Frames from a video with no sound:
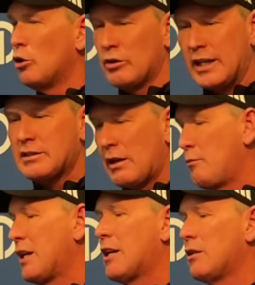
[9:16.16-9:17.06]
No, that's
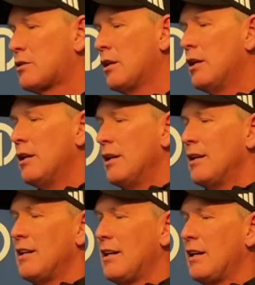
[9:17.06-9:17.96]
on, because
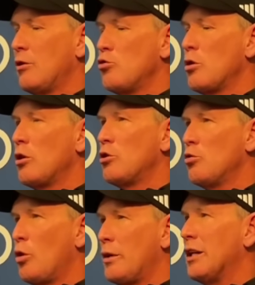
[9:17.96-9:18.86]

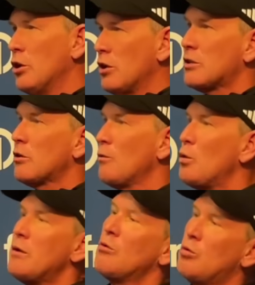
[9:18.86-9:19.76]
when we looked,
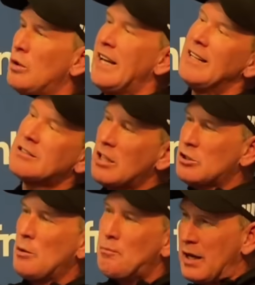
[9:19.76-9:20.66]
we hit
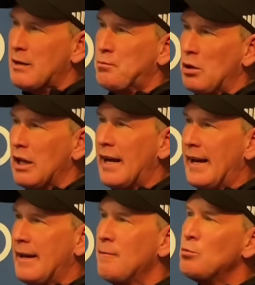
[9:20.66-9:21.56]
such a big
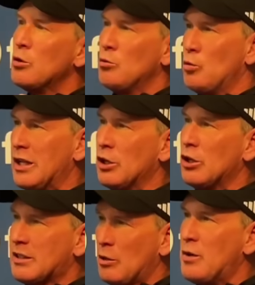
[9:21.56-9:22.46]
play, and we
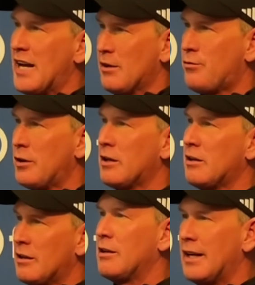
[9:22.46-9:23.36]
looked and we had a
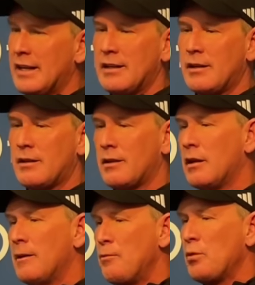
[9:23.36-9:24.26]
figure, and
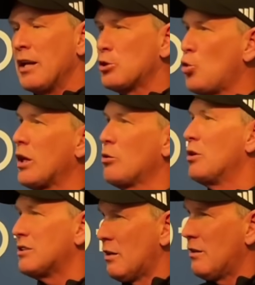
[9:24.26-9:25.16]
as quickly
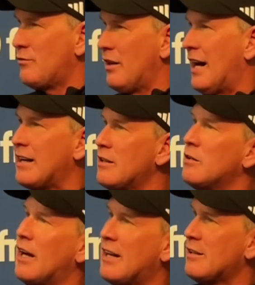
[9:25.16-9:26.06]
as I
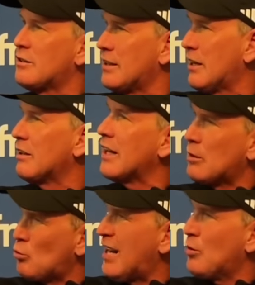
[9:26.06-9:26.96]
didn't think they'd let
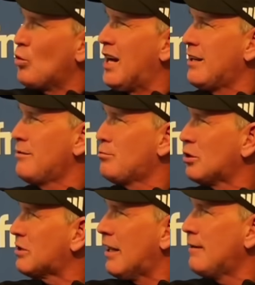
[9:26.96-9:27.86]
him right away,
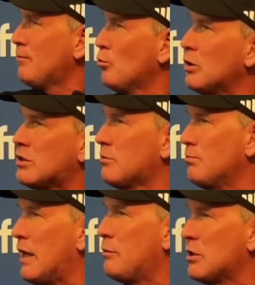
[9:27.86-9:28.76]
per se, which
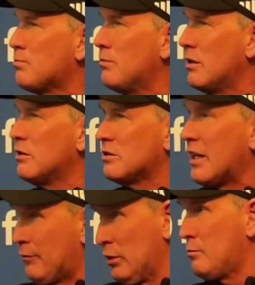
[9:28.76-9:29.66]
maybe is
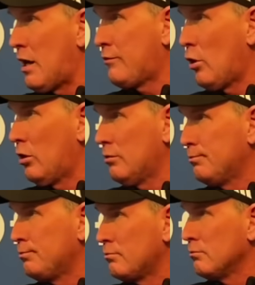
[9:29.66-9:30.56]
definitely my fault,
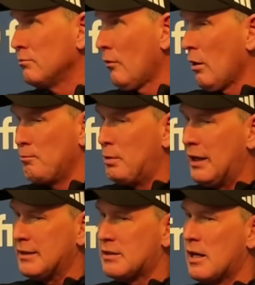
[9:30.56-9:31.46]

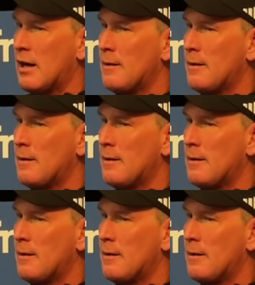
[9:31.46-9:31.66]
but